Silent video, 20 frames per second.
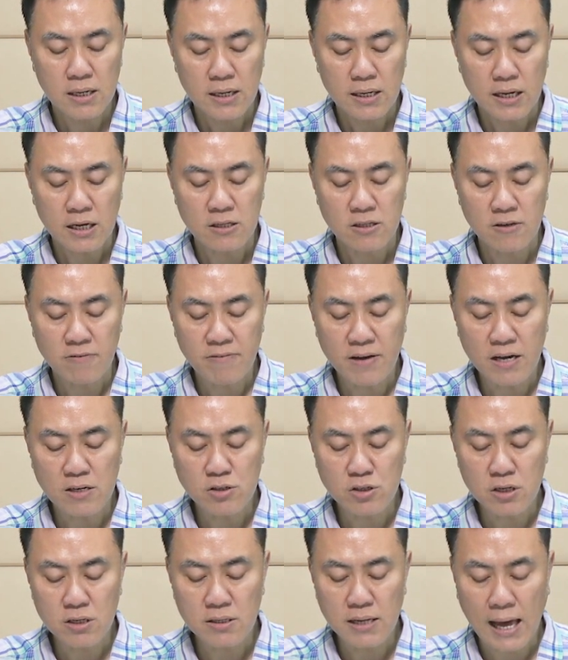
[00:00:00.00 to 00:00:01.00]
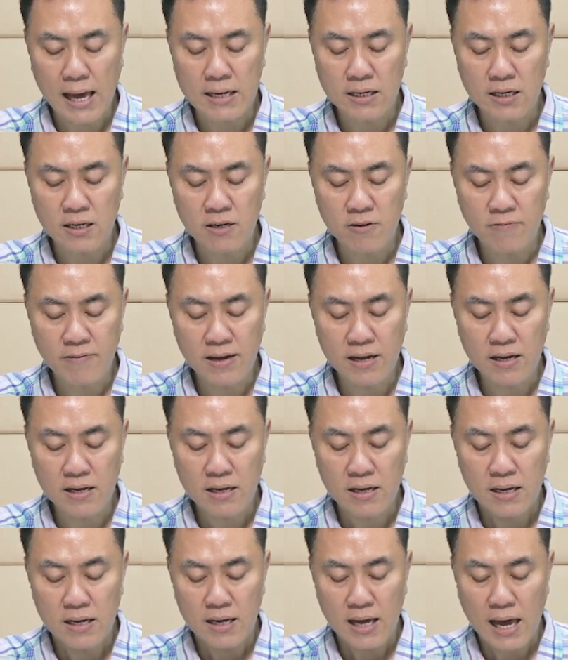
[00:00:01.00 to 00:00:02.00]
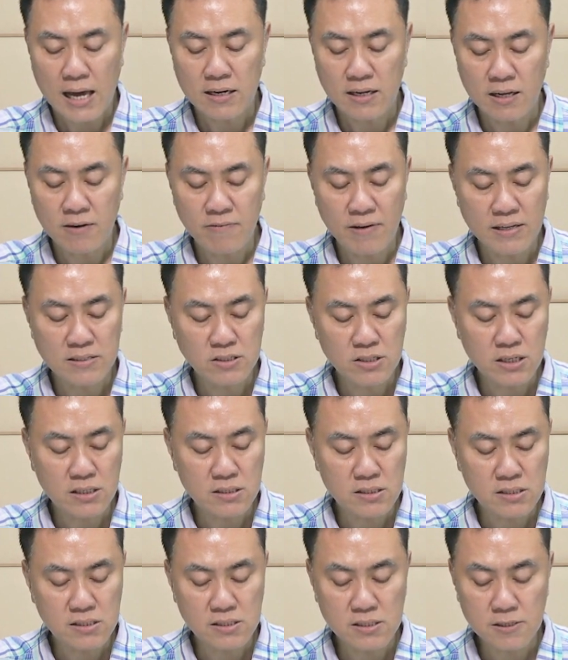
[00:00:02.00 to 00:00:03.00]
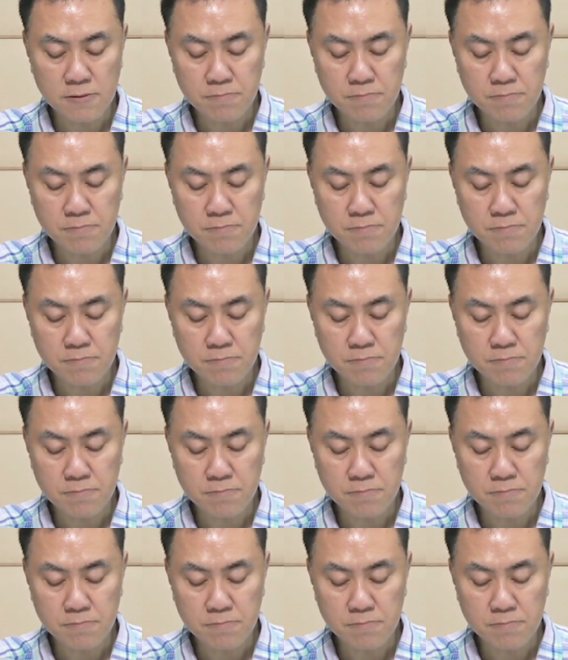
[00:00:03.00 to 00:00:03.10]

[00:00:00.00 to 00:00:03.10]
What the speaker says: innovation, and inventions.